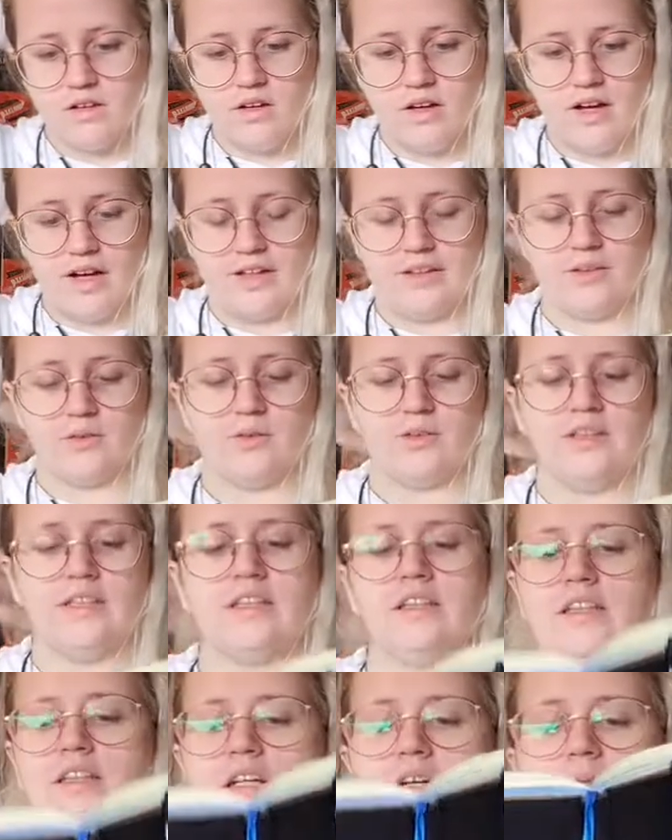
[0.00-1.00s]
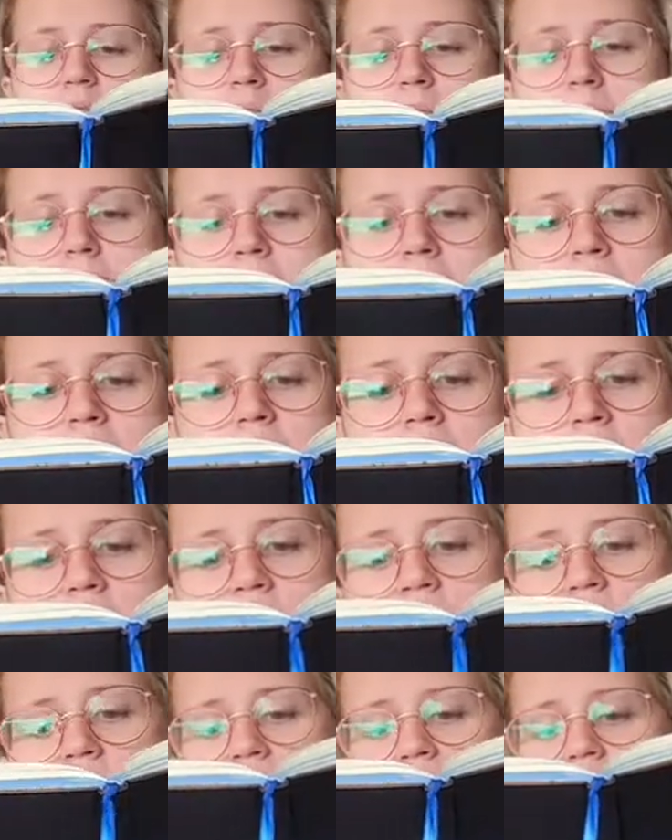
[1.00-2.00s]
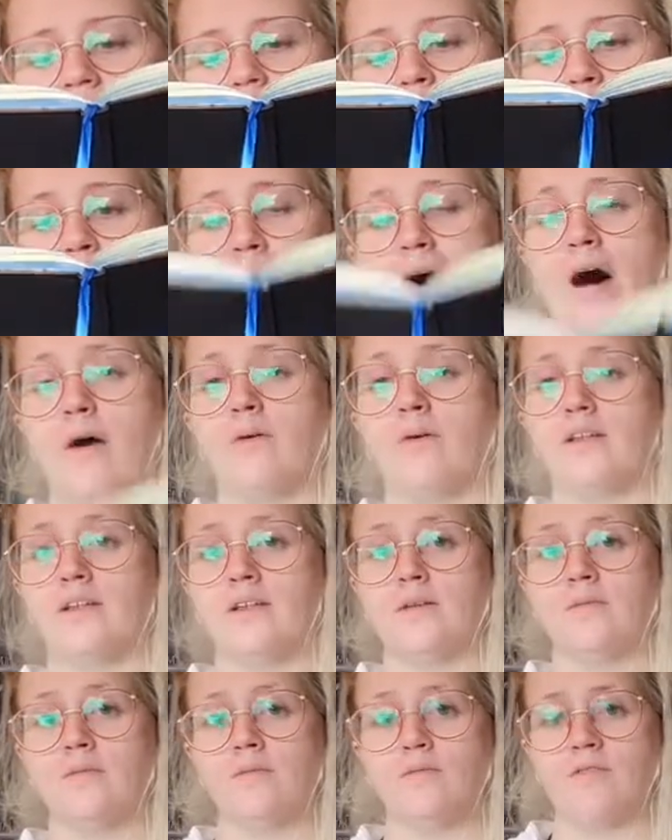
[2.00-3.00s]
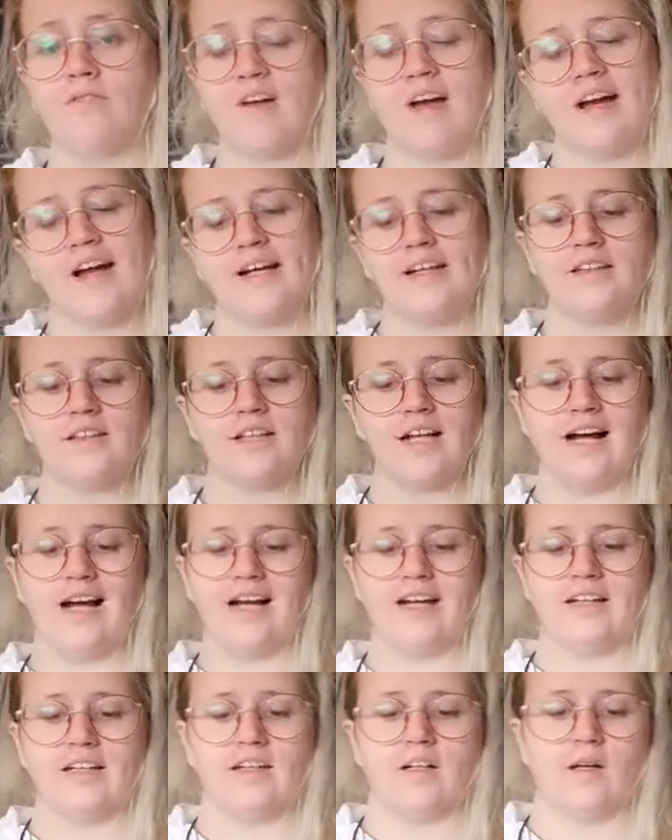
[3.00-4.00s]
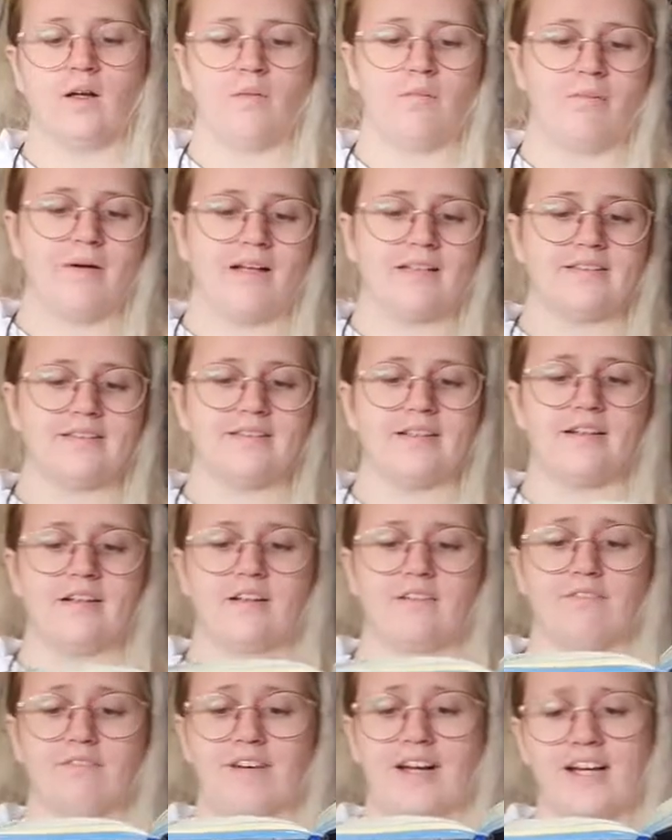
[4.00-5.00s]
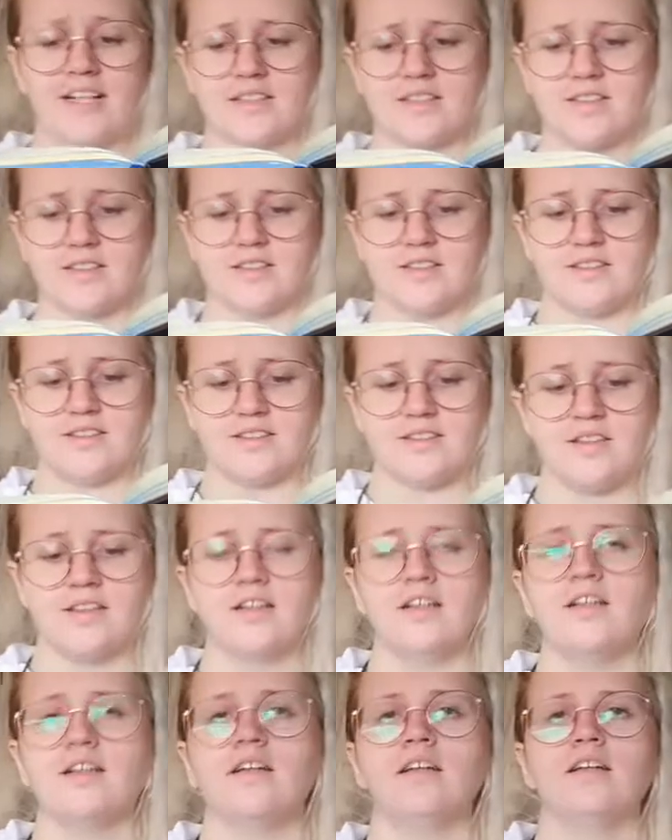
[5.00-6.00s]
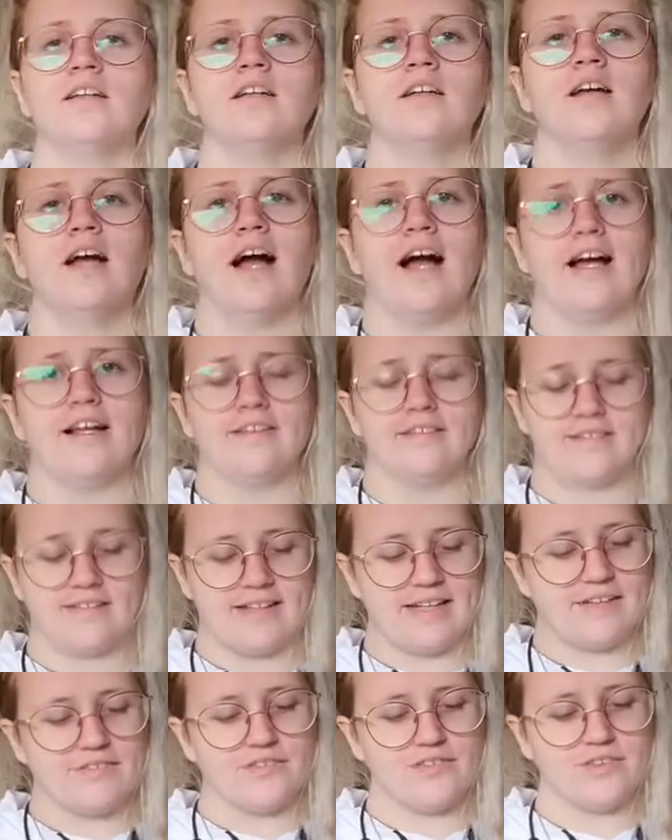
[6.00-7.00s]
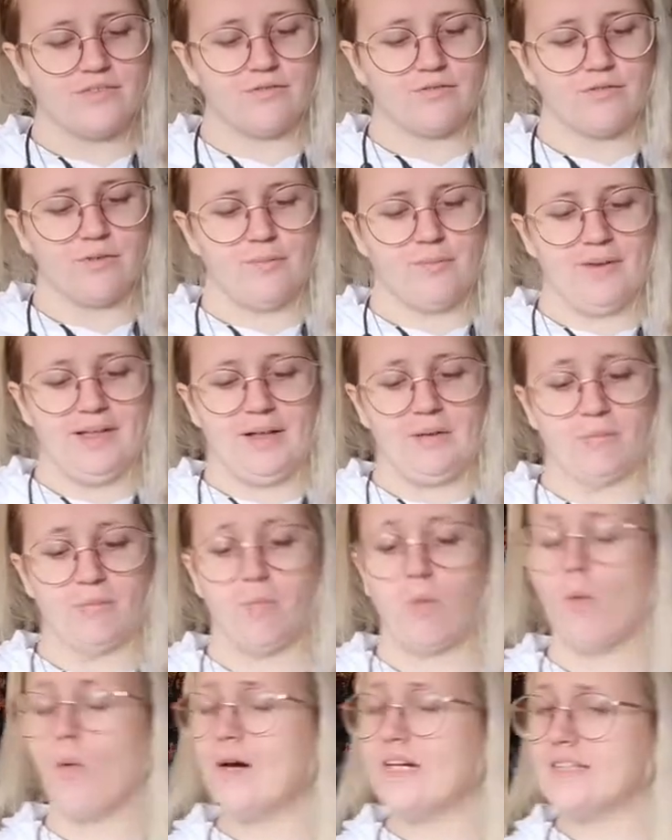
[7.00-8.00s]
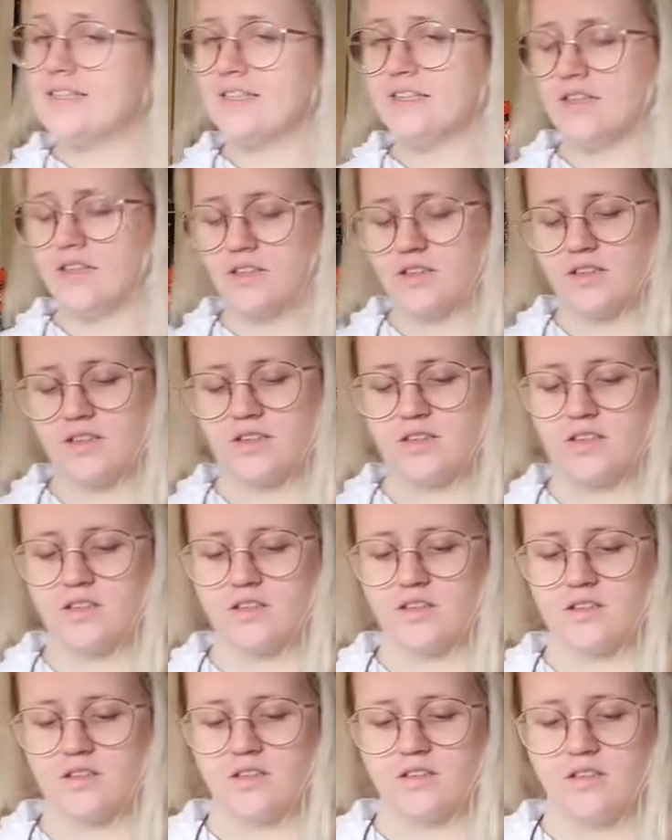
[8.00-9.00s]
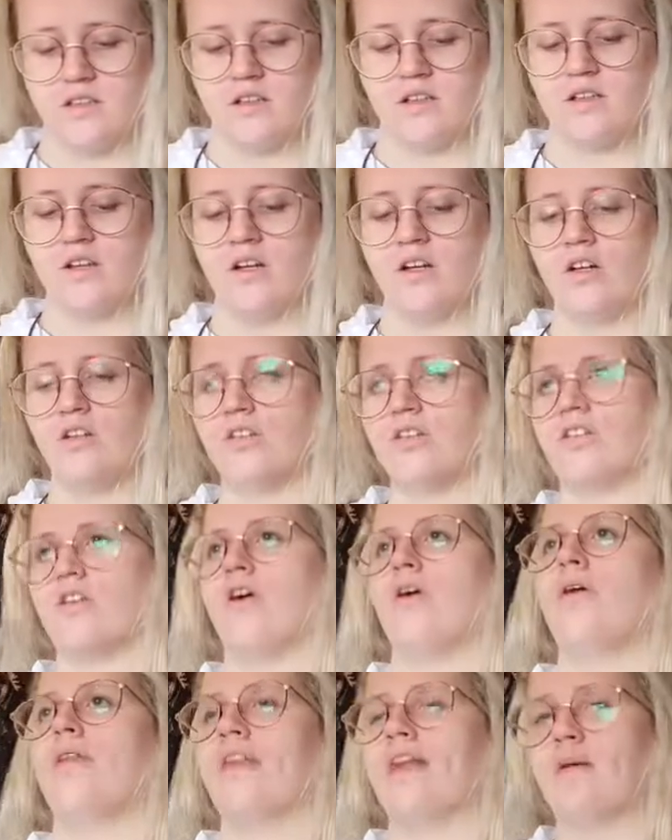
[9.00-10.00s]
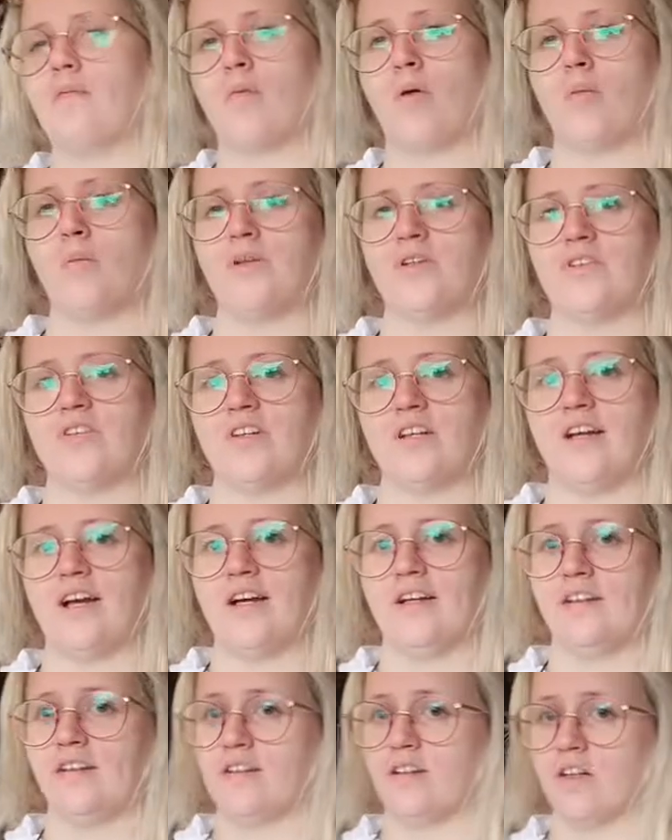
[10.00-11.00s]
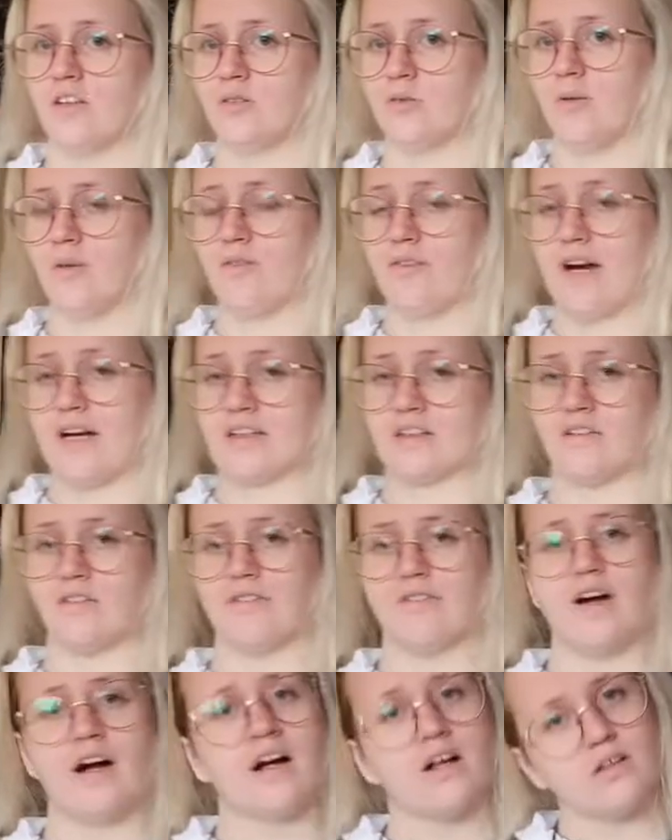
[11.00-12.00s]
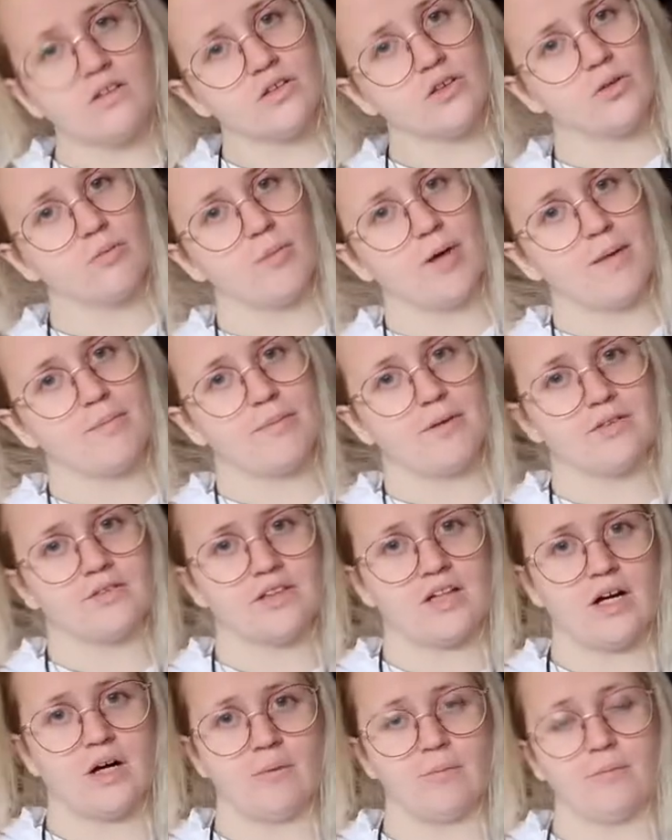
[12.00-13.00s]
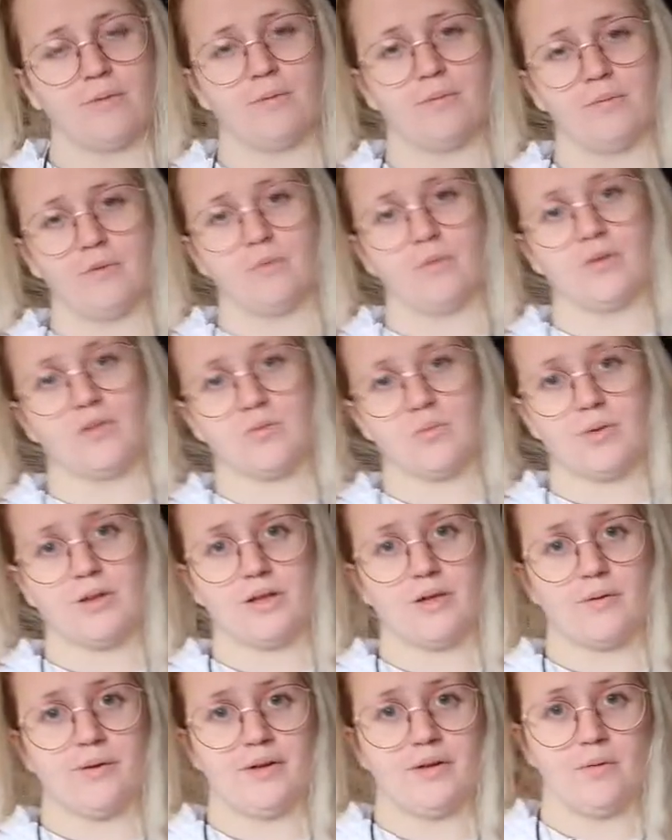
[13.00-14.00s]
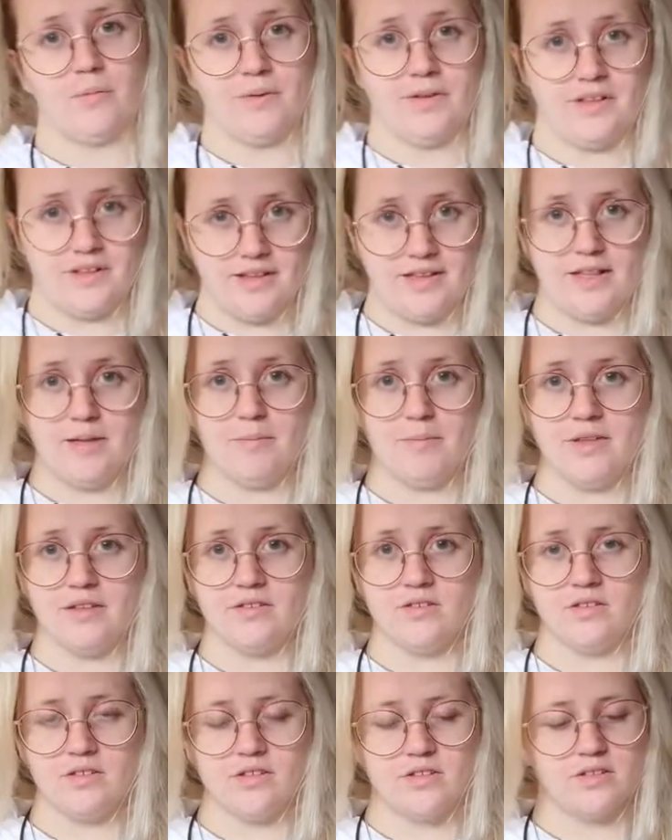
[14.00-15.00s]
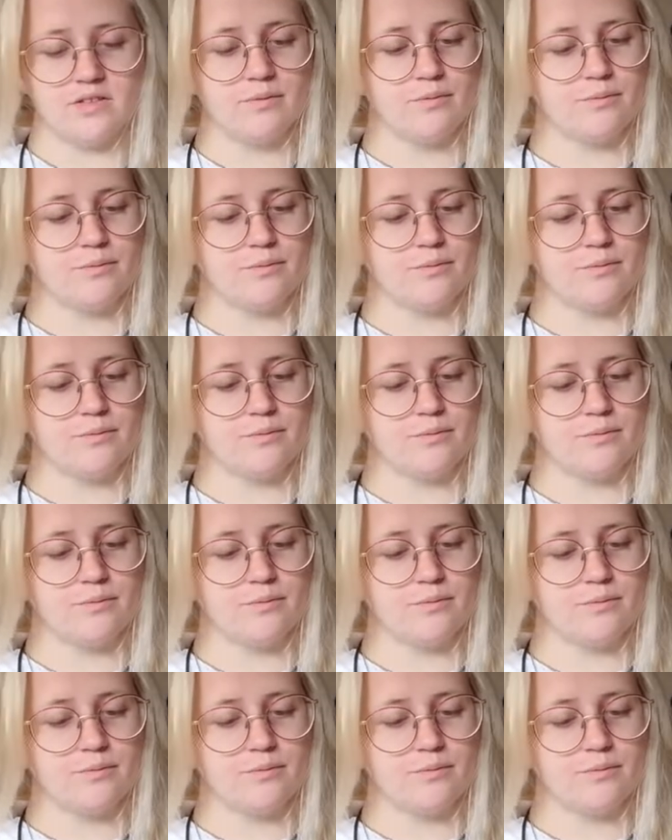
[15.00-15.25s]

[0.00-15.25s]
And Cordelia meets Malcolm Fade and Hypatia Vex and saves them from being poisoned. So they promise to get in touch with Ragnar Fell, who might be able to help them with what's been going on with the demons.